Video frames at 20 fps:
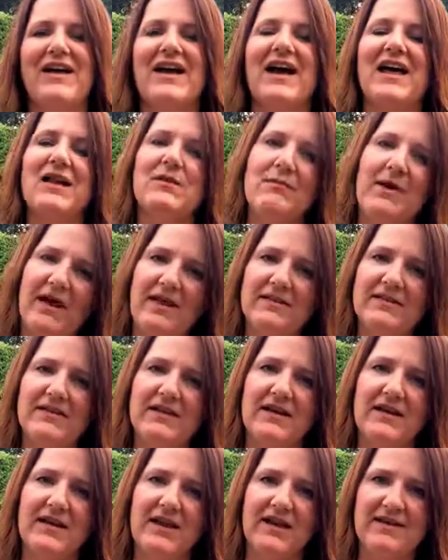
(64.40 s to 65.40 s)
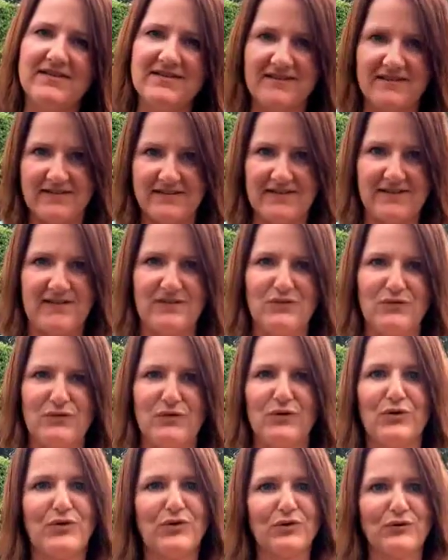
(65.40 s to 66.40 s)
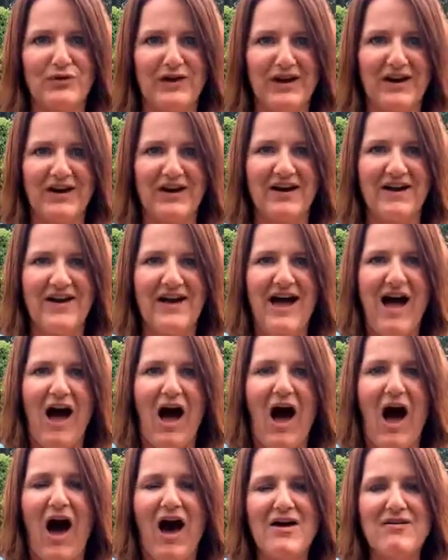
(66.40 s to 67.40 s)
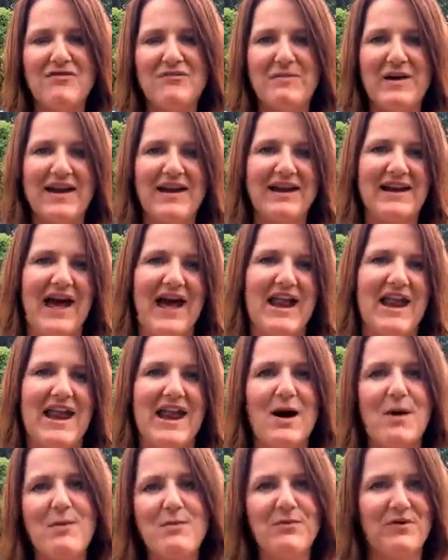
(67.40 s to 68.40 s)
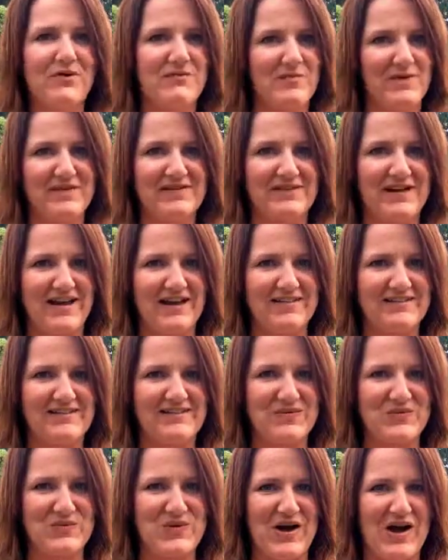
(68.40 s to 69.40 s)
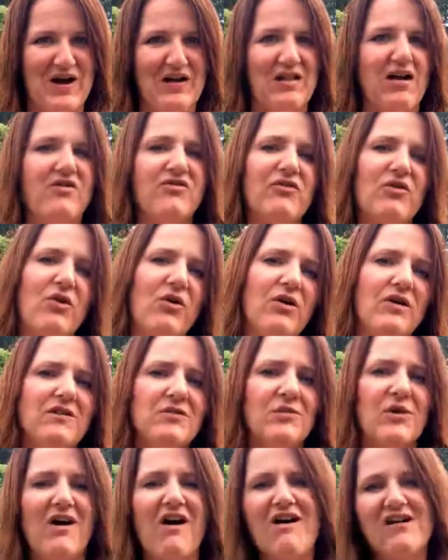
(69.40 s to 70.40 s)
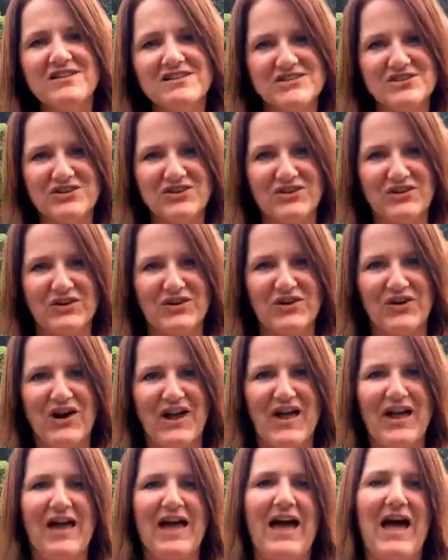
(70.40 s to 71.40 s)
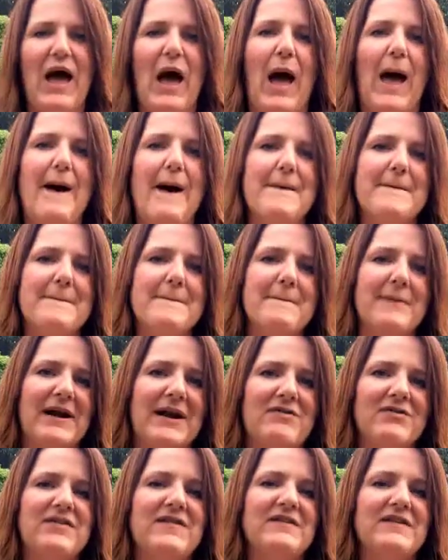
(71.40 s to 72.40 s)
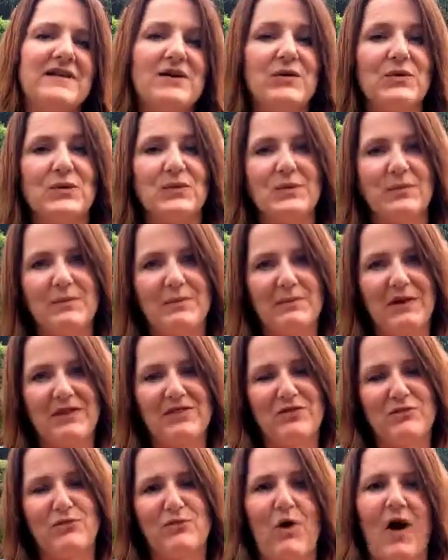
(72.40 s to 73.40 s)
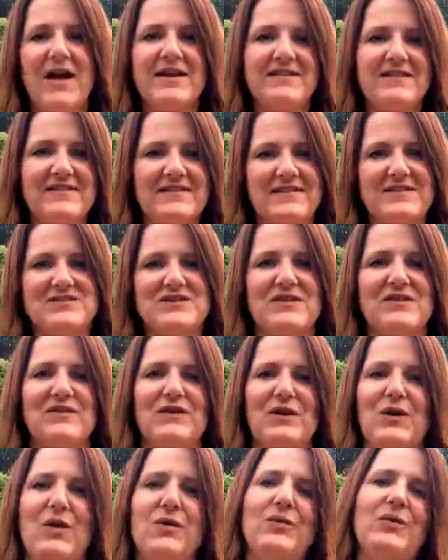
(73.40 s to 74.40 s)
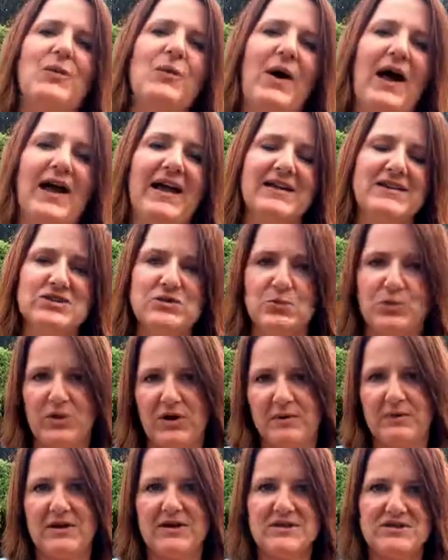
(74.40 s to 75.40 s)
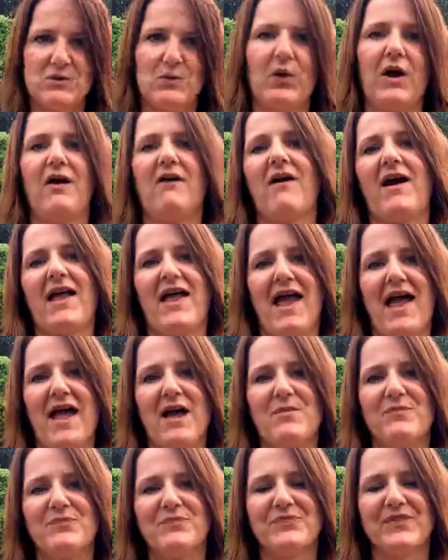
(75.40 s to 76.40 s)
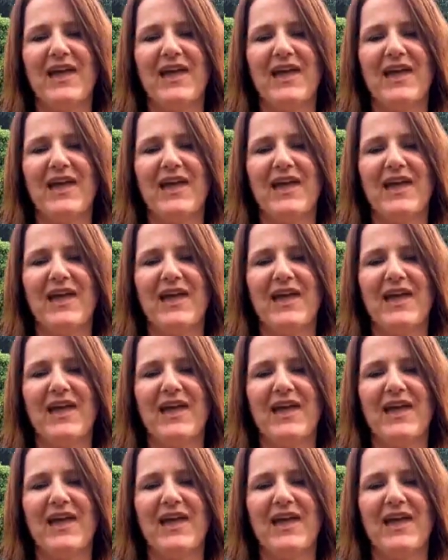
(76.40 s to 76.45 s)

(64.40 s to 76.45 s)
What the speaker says: an amazingly successful career. I've made a number of mistakes as well. Of course, we all do. But I've still made the right decisions along the way to bring me to where I am.